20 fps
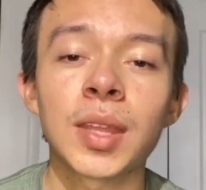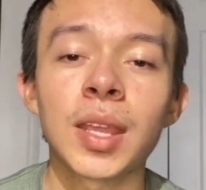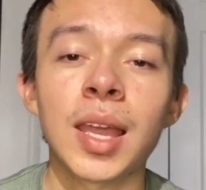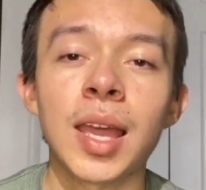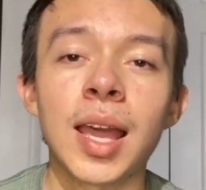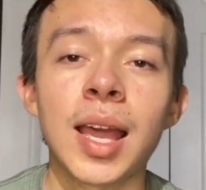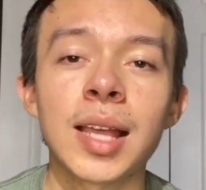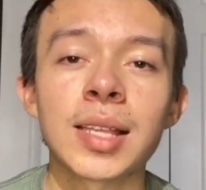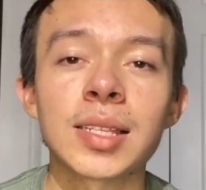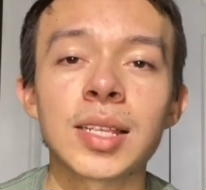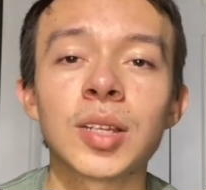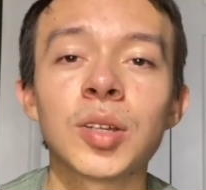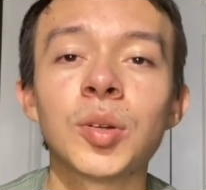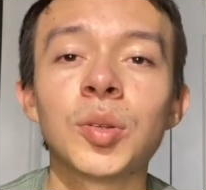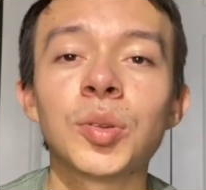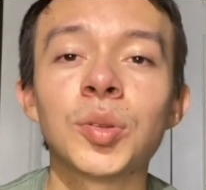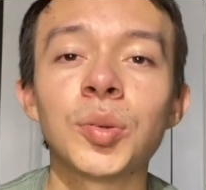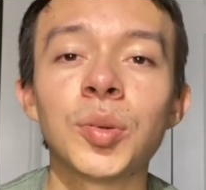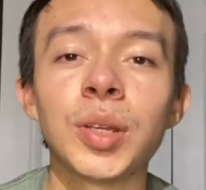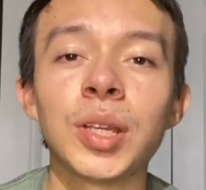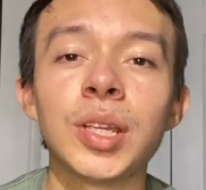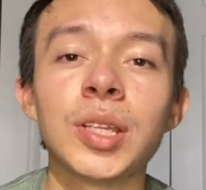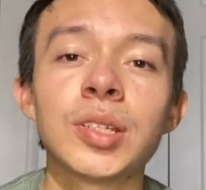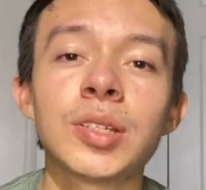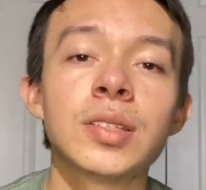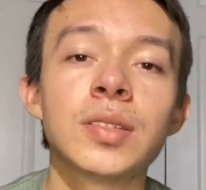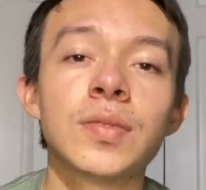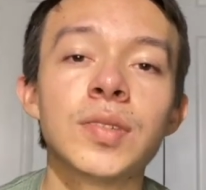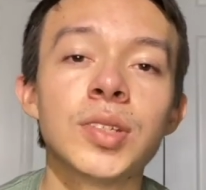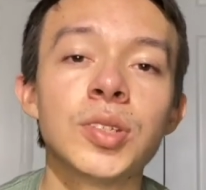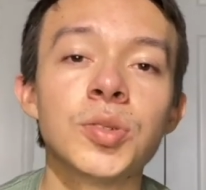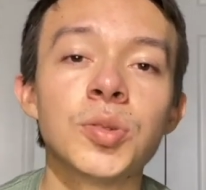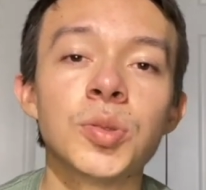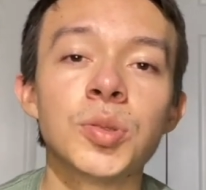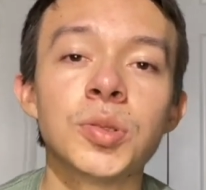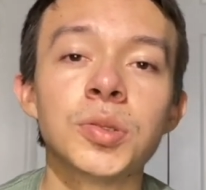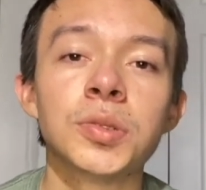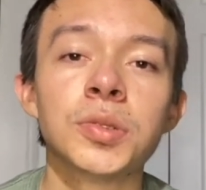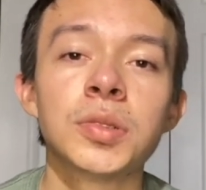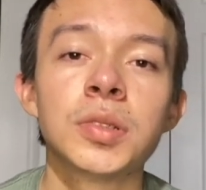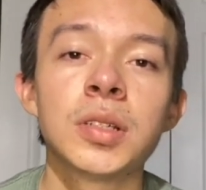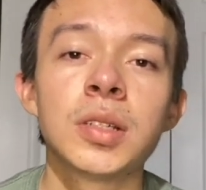as I go through each individual